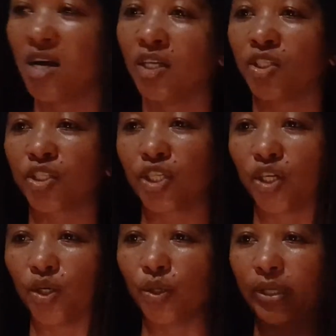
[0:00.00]

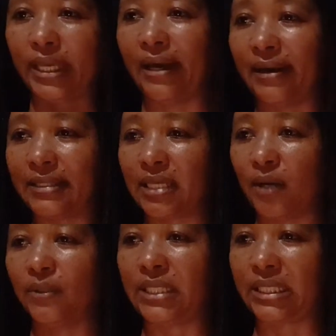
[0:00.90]
So, yes, I
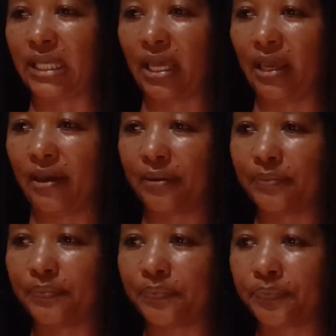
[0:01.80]
was saying